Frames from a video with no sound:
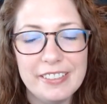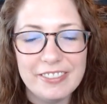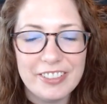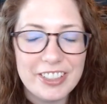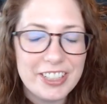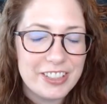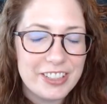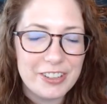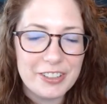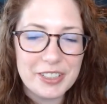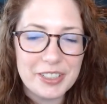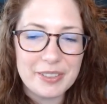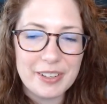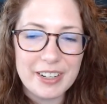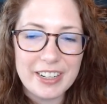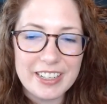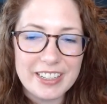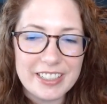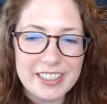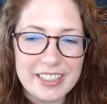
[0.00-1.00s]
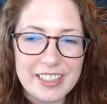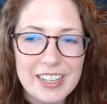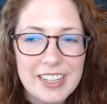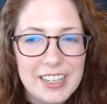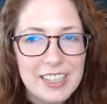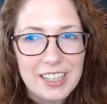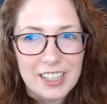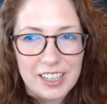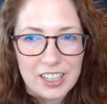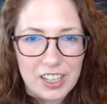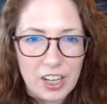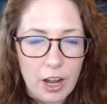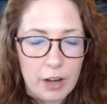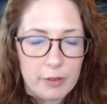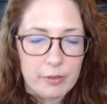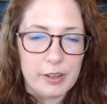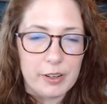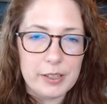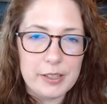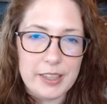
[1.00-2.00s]
which is always what it is.
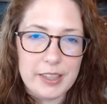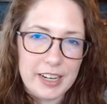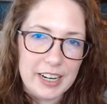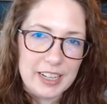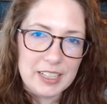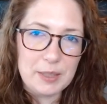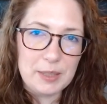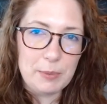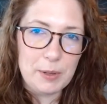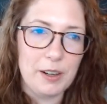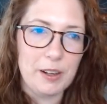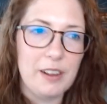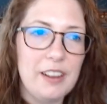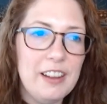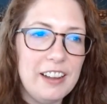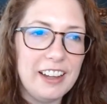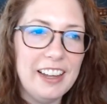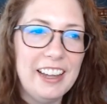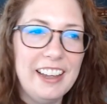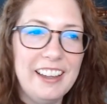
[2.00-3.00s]
Onward to the next book.